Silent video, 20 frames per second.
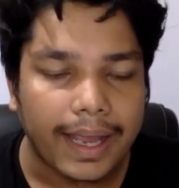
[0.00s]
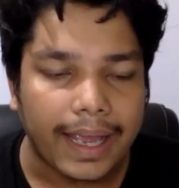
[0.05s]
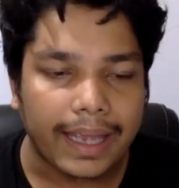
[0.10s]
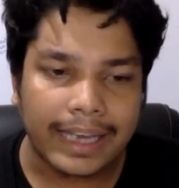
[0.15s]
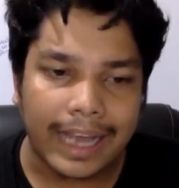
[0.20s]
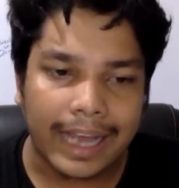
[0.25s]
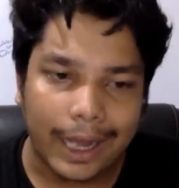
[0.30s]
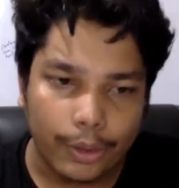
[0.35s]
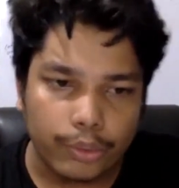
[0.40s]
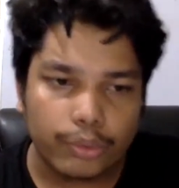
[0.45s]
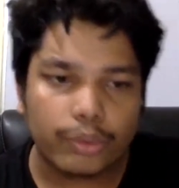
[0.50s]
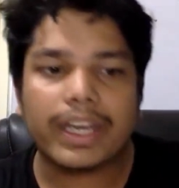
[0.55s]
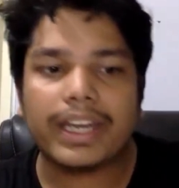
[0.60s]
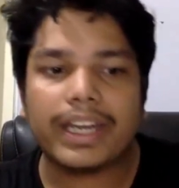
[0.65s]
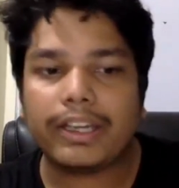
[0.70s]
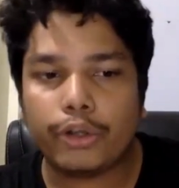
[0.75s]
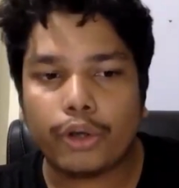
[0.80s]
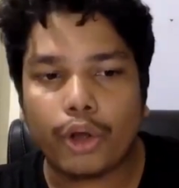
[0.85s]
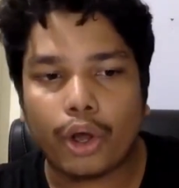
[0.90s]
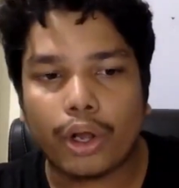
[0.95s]
and how you
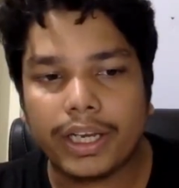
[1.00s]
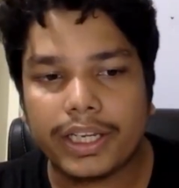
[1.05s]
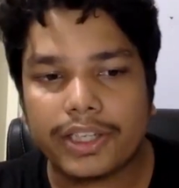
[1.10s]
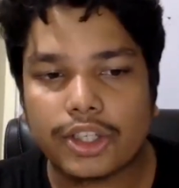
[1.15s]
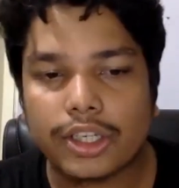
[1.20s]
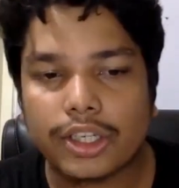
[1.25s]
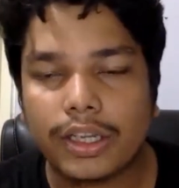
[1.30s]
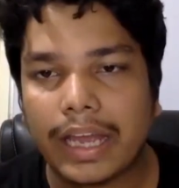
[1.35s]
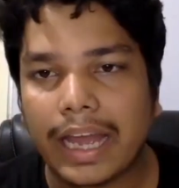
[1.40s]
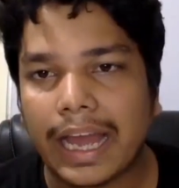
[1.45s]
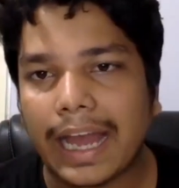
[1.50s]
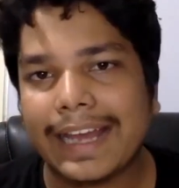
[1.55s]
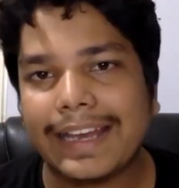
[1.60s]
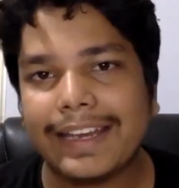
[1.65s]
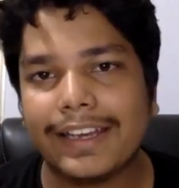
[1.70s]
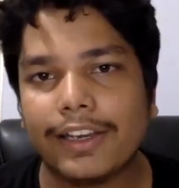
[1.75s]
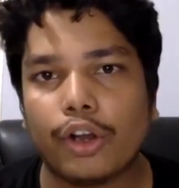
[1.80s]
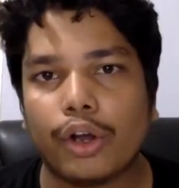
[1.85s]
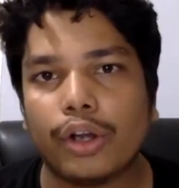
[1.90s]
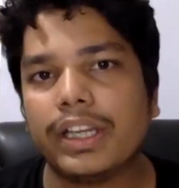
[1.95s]
get knowledge.
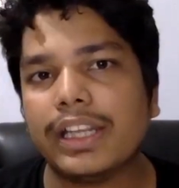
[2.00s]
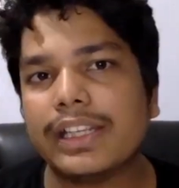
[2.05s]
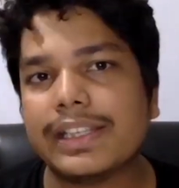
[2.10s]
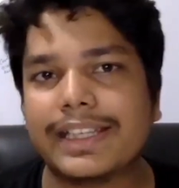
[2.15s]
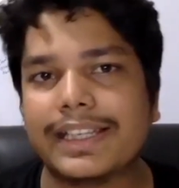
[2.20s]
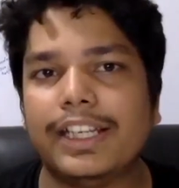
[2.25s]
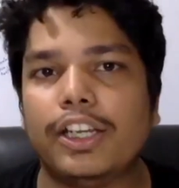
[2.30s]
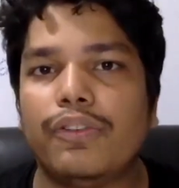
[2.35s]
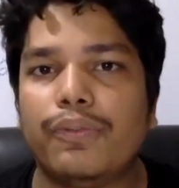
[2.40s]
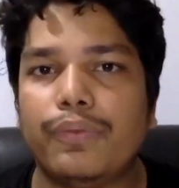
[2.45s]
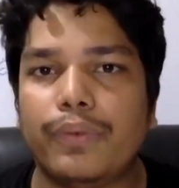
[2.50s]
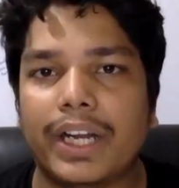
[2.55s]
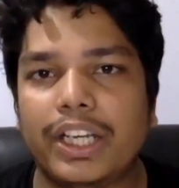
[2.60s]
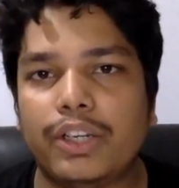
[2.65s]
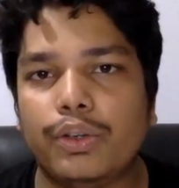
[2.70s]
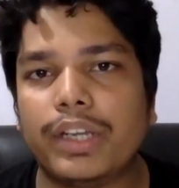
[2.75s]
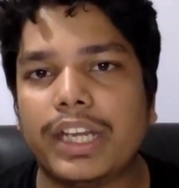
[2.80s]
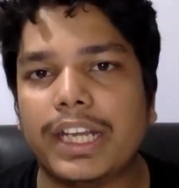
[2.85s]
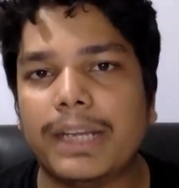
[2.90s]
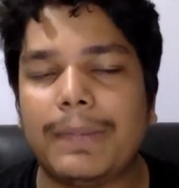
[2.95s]
And on the scale of 1
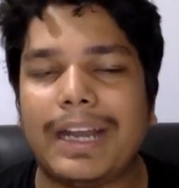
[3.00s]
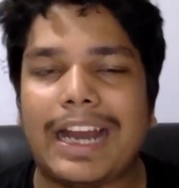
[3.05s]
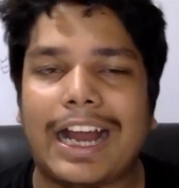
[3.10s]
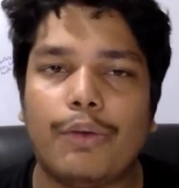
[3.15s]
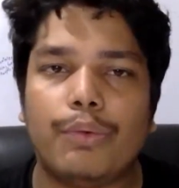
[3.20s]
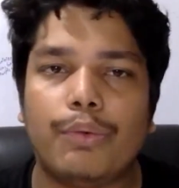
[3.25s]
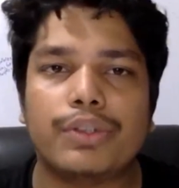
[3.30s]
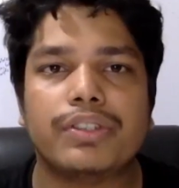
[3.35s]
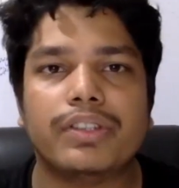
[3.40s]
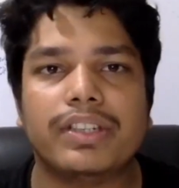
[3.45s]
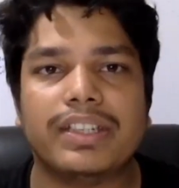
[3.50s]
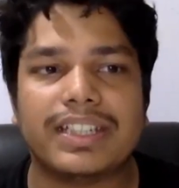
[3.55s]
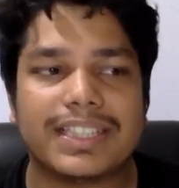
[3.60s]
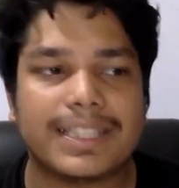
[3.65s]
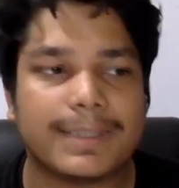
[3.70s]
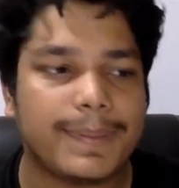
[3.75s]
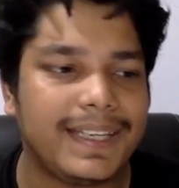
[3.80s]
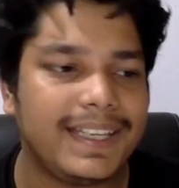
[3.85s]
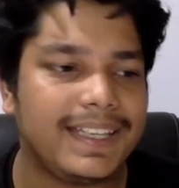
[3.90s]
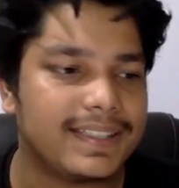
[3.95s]
to 10, how was your
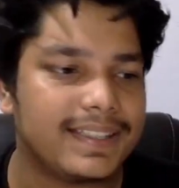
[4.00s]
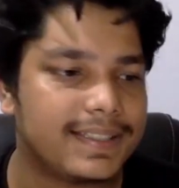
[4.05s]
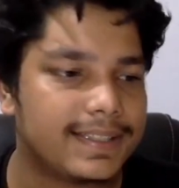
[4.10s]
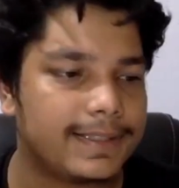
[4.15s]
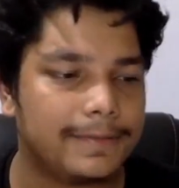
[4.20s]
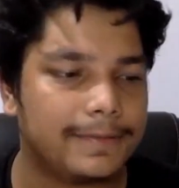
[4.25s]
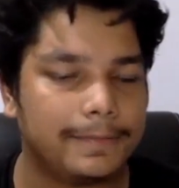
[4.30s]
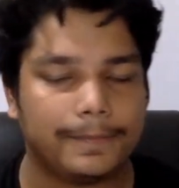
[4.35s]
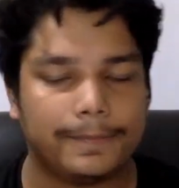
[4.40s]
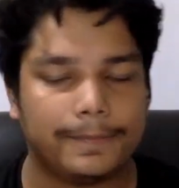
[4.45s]
experience?